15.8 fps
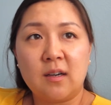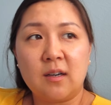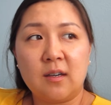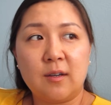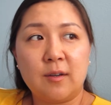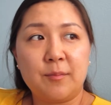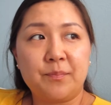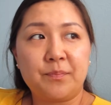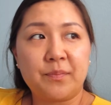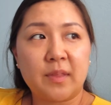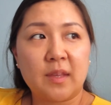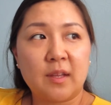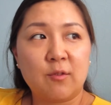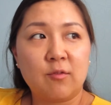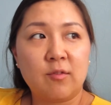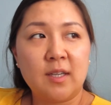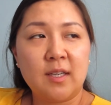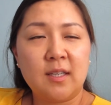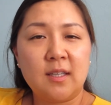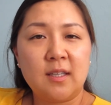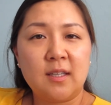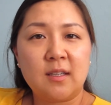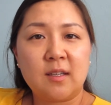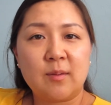
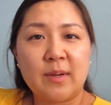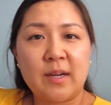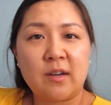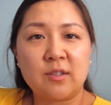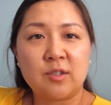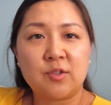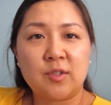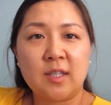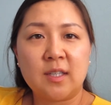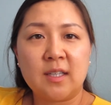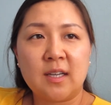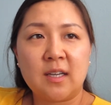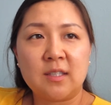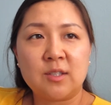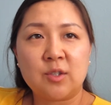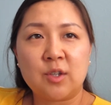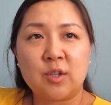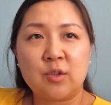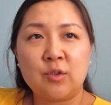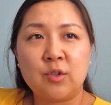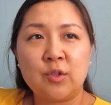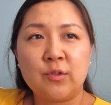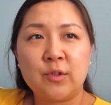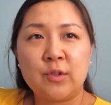Reading about Australia, so
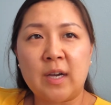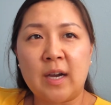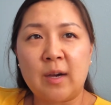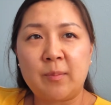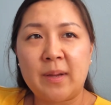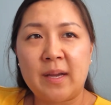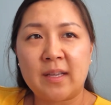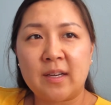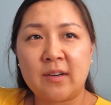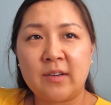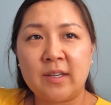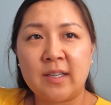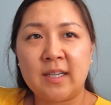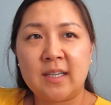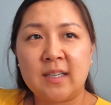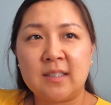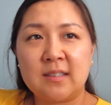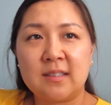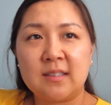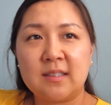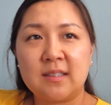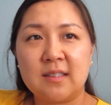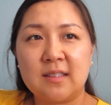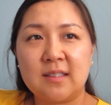Uluru outback area
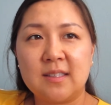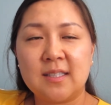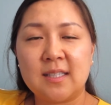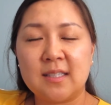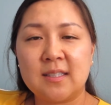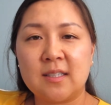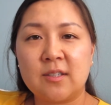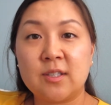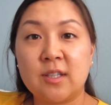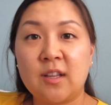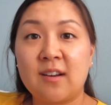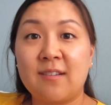says there's a lot